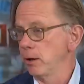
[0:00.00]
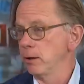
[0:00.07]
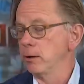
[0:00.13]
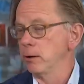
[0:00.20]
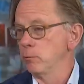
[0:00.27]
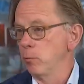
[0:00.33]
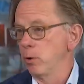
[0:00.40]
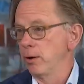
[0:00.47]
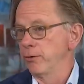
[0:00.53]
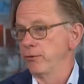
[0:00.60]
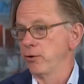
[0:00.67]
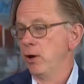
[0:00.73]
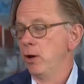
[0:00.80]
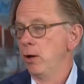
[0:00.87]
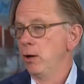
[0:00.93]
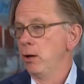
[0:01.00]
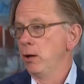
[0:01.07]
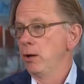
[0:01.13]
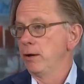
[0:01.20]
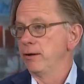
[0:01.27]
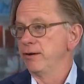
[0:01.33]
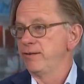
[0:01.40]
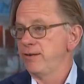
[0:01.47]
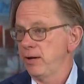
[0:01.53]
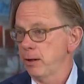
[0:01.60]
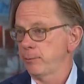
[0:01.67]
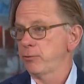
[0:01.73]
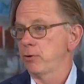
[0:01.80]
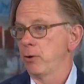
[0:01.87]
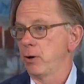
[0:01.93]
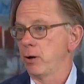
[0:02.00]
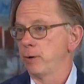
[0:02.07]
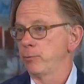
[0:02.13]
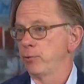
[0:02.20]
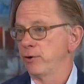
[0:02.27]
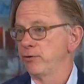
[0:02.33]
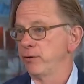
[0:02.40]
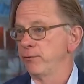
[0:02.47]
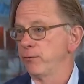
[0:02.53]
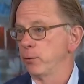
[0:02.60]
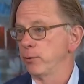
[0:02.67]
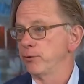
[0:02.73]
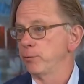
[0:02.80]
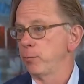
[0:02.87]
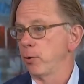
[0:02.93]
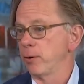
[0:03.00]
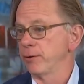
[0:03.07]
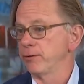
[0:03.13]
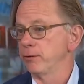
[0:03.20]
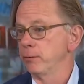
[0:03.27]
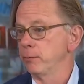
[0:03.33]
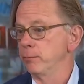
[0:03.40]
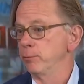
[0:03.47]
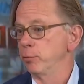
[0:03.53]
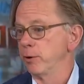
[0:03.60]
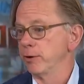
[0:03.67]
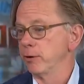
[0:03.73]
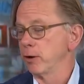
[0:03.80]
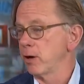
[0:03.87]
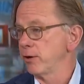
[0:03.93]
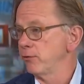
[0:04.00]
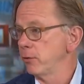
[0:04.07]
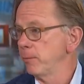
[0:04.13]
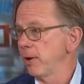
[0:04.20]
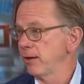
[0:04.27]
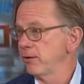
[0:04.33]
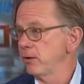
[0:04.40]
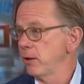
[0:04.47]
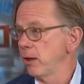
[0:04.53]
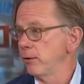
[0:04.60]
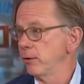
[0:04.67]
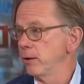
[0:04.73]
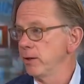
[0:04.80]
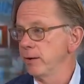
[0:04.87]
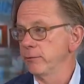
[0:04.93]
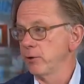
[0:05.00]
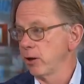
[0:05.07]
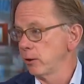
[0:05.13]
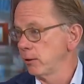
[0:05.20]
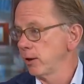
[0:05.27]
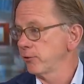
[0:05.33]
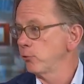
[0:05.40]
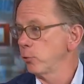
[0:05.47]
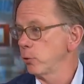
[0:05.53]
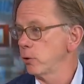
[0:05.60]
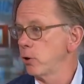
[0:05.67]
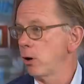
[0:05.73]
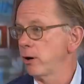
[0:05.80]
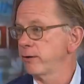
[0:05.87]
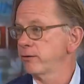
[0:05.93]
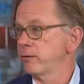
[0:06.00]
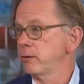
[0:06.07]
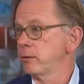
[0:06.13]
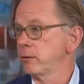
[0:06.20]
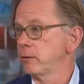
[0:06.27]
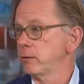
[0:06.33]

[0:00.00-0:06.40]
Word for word: and it was an attempt on President Ford's part to bring the country back together, even at electoral cost.